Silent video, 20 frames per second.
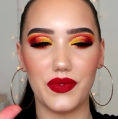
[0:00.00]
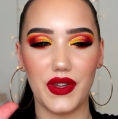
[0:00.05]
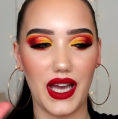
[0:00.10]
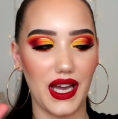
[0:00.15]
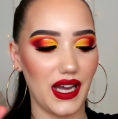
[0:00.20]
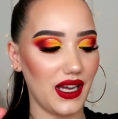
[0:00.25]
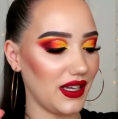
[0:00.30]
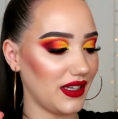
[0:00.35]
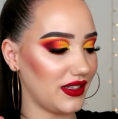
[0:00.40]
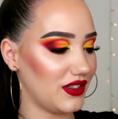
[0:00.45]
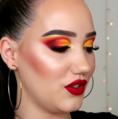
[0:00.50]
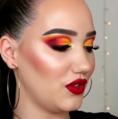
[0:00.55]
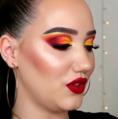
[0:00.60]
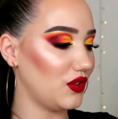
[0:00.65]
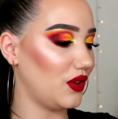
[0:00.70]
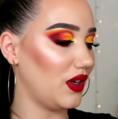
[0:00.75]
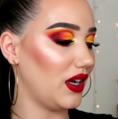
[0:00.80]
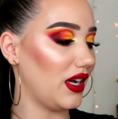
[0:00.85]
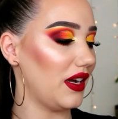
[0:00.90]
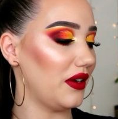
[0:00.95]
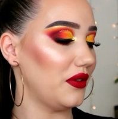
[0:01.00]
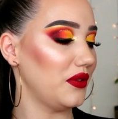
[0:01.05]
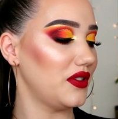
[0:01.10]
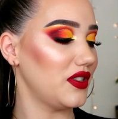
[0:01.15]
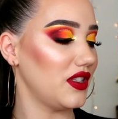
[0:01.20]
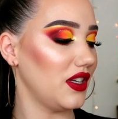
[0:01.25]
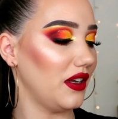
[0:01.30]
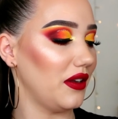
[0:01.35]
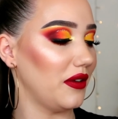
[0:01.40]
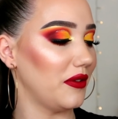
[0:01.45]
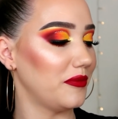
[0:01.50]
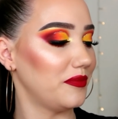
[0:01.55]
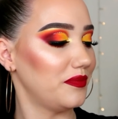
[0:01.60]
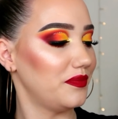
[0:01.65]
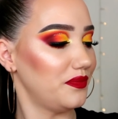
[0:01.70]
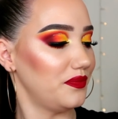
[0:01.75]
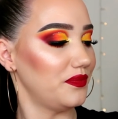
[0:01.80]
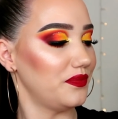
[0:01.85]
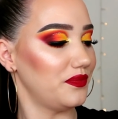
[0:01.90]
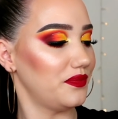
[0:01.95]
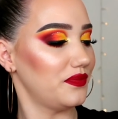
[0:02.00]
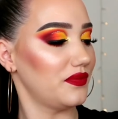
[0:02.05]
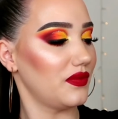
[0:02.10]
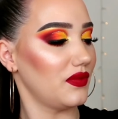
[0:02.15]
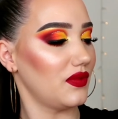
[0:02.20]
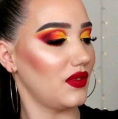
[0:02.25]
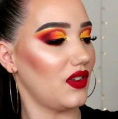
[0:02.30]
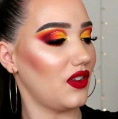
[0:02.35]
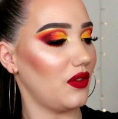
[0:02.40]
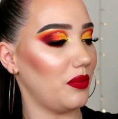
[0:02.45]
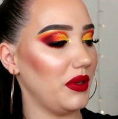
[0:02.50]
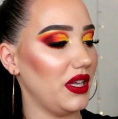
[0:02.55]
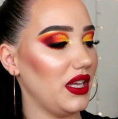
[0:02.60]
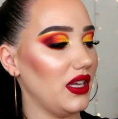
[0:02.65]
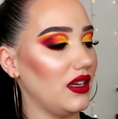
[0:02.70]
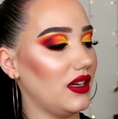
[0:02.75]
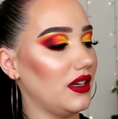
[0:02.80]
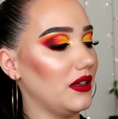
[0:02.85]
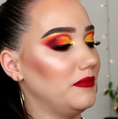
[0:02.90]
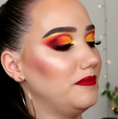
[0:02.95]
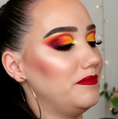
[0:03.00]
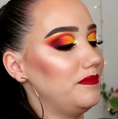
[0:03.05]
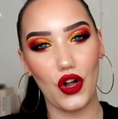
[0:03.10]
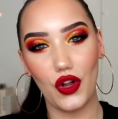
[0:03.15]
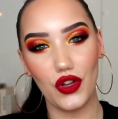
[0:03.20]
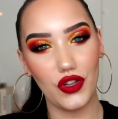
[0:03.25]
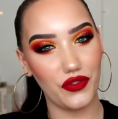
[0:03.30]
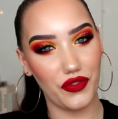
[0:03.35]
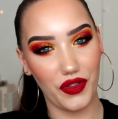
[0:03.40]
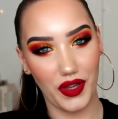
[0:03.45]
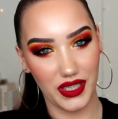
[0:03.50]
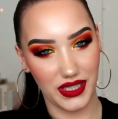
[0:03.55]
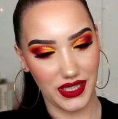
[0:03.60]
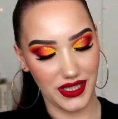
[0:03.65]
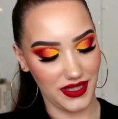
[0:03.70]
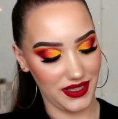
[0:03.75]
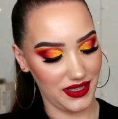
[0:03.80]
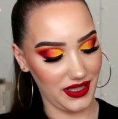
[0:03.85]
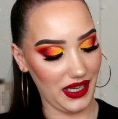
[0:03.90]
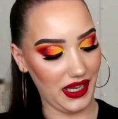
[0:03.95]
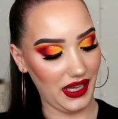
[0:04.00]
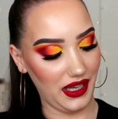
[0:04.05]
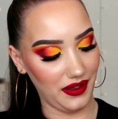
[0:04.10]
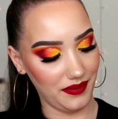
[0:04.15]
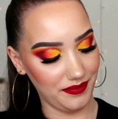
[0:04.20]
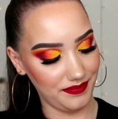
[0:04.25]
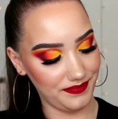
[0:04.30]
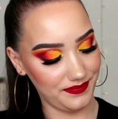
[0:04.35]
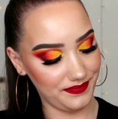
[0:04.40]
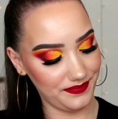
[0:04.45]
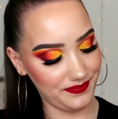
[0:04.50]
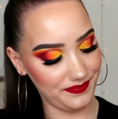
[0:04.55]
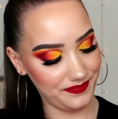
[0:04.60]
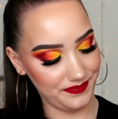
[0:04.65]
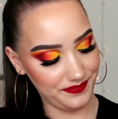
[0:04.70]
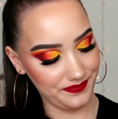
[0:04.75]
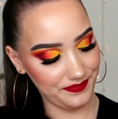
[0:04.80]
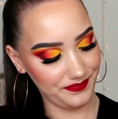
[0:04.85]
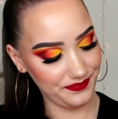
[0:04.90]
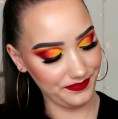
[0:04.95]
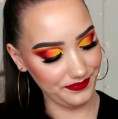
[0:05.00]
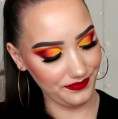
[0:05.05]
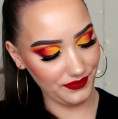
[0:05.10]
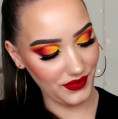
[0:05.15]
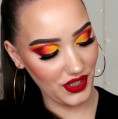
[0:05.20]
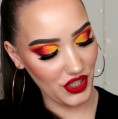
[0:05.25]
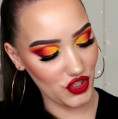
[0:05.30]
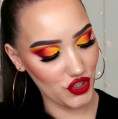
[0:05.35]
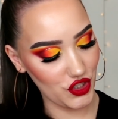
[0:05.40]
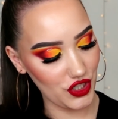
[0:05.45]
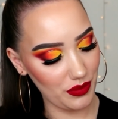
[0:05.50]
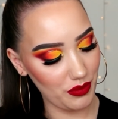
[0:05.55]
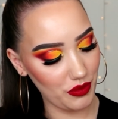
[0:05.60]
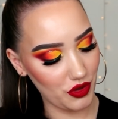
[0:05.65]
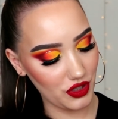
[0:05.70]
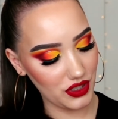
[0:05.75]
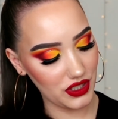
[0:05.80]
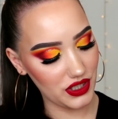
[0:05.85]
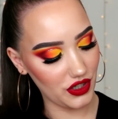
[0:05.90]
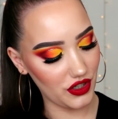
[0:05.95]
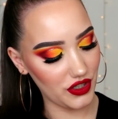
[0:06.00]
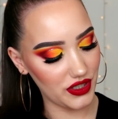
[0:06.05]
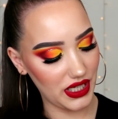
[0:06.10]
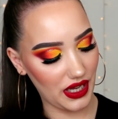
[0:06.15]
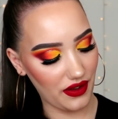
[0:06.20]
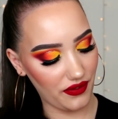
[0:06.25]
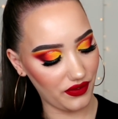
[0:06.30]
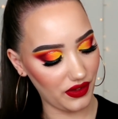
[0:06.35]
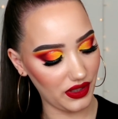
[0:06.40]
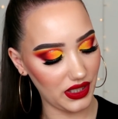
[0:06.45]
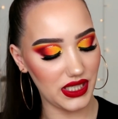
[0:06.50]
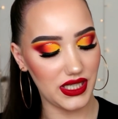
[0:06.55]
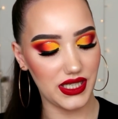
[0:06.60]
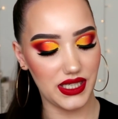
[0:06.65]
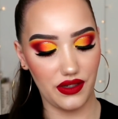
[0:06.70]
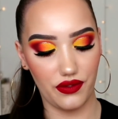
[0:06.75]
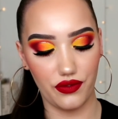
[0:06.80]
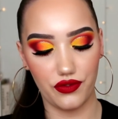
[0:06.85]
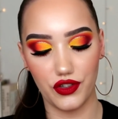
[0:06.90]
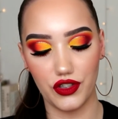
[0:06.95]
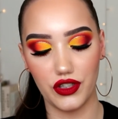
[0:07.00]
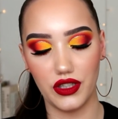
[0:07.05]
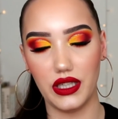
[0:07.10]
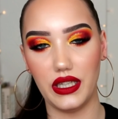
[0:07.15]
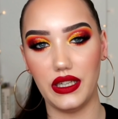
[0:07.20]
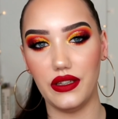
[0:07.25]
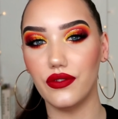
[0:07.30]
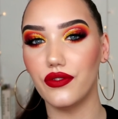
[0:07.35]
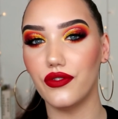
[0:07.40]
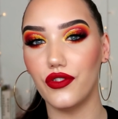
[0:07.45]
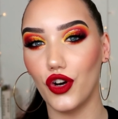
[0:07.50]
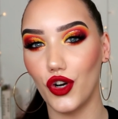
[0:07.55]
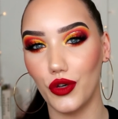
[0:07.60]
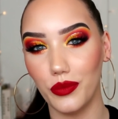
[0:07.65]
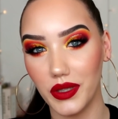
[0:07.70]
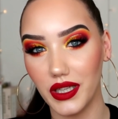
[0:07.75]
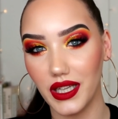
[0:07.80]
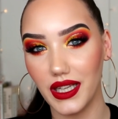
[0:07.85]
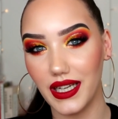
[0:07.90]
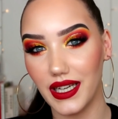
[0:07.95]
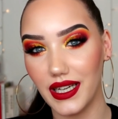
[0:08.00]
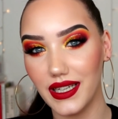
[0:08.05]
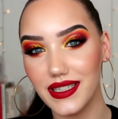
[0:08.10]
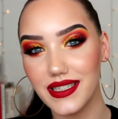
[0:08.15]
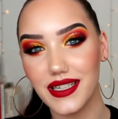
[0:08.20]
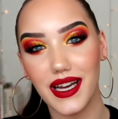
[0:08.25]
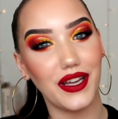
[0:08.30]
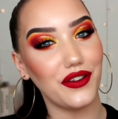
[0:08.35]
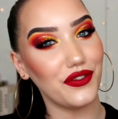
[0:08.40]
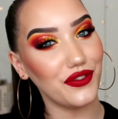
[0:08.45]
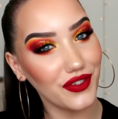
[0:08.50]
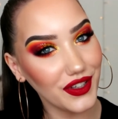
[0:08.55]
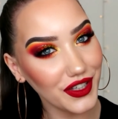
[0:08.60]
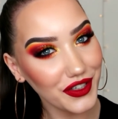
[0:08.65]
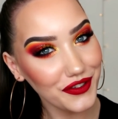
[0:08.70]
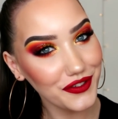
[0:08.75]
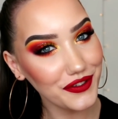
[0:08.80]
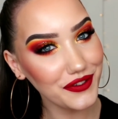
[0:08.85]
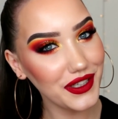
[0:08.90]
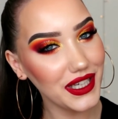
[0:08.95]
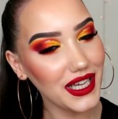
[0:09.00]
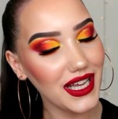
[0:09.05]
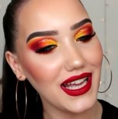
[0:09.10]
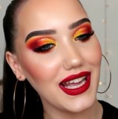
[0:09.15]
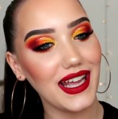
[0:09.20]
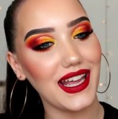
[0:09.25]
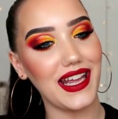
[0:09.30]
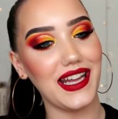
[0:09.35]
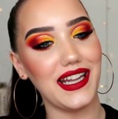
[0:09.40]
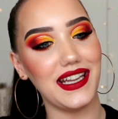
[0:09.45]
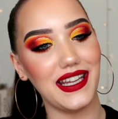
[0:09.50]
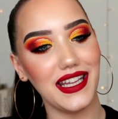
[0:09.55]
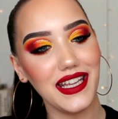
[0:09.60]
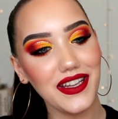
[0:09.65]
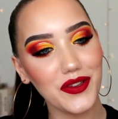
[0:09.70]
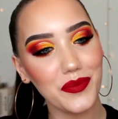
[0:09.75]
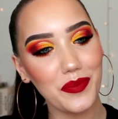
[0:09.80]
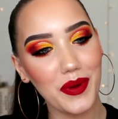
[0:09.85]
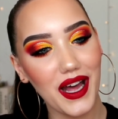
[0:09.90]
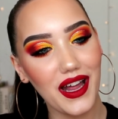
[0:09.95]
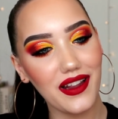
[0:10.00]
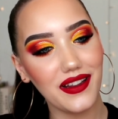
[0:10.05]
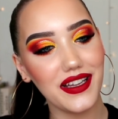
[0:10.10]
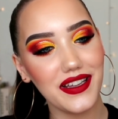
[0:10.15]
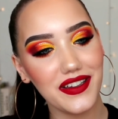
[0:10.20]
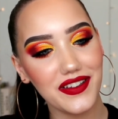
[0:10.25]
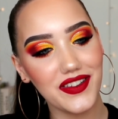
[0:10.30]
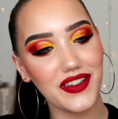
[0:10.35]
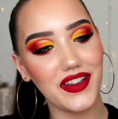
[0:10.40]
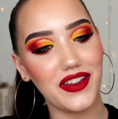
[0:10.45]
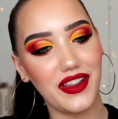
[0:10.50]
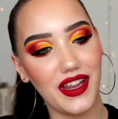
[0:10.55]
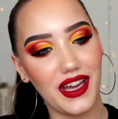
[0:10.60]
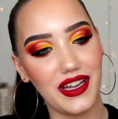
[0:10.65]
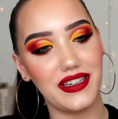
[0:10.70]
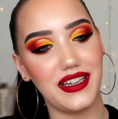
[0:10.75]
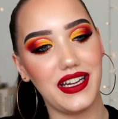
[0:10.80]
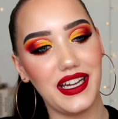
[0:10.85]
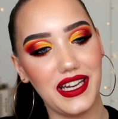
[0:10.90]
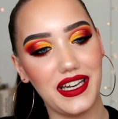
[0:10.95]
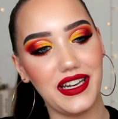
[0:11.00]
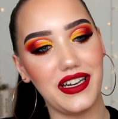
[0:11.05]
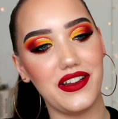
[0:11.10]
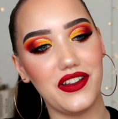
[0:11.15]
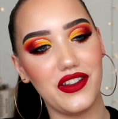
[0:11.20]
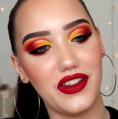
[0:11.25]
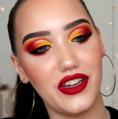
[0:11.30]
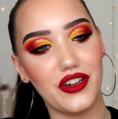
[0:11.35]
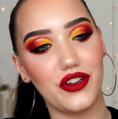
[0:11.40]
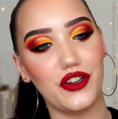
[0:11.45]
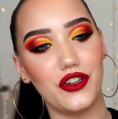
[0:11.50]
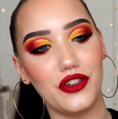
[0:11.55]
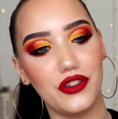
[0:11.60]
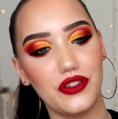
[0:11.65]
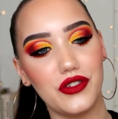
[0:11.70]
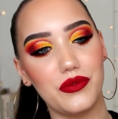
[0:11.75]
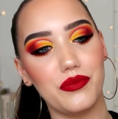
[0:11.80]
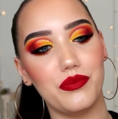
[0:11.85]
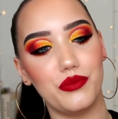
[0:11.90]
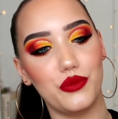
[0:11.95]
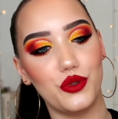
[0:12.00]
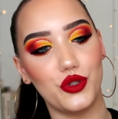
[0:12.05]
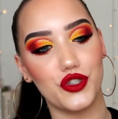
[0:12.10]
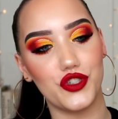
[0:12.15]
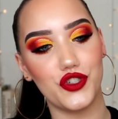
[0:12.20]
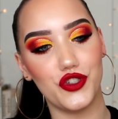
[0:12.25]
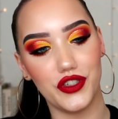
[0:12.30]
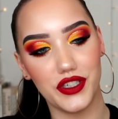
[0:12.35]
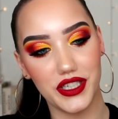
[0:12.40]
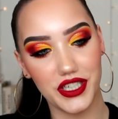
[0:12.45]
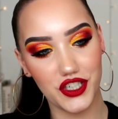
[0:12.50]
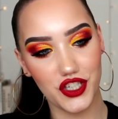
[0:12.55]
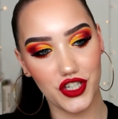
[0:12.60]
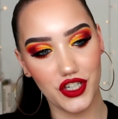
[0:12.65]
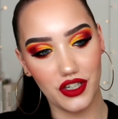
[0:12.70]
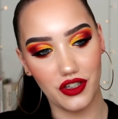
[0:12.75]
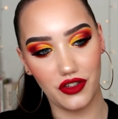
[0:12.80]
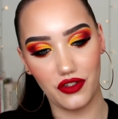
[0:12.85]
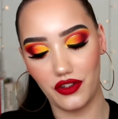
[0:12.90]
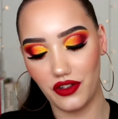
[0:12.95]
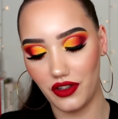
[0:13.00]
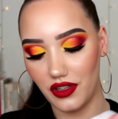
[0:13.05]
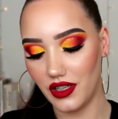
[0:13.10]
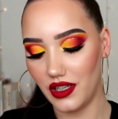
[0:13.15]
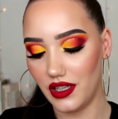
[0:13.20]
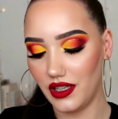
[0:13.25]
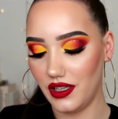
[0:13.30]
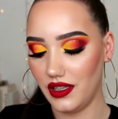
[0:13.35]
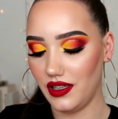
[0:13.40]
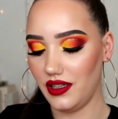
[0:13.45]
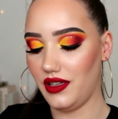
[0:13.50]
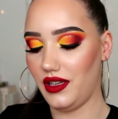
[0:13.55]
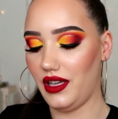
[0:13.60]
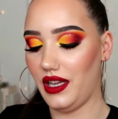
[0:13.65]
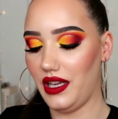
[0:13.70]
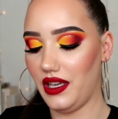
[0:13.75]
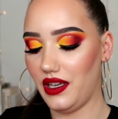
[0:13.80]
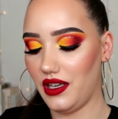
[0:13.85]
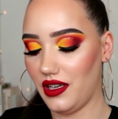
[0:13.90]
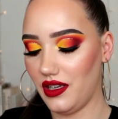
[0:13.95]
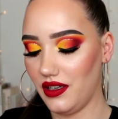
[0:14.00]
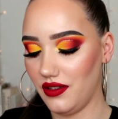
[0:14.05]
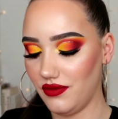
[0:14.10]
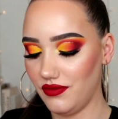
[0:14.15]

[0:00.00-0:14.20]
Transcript: I don't know how to speak. All of that to say, the shimmers are definitely differently formulated, I feel, in these palettes than in their more traditional, like,